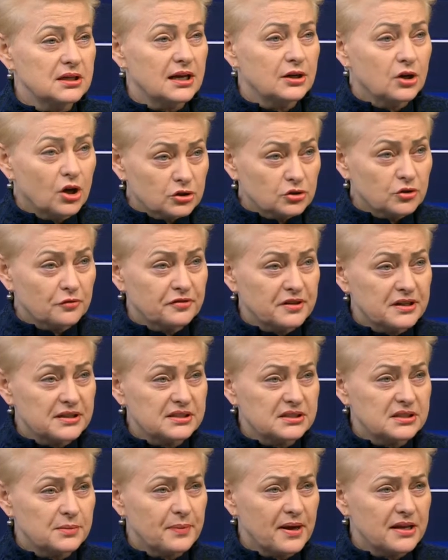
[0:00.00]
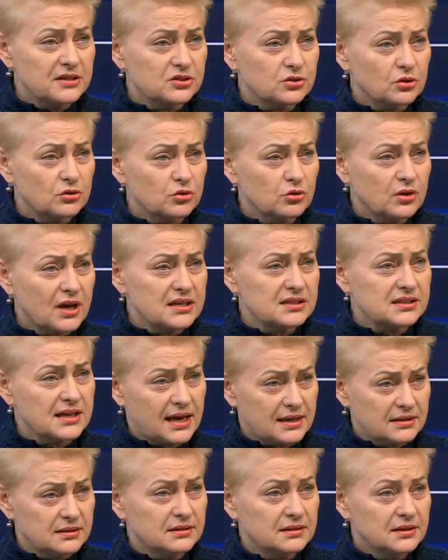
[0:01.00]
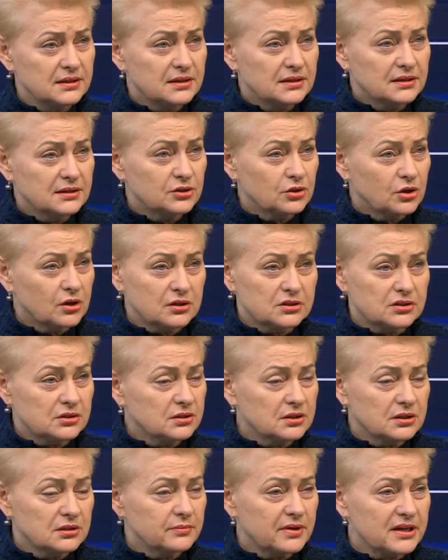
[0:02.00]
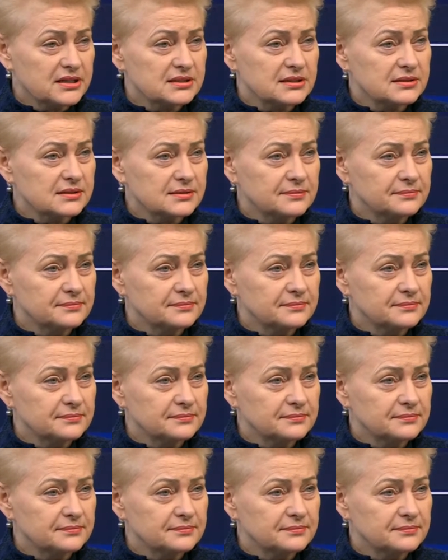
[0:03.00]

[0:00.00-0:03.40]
lot of things depends on UK side, not in Brussels.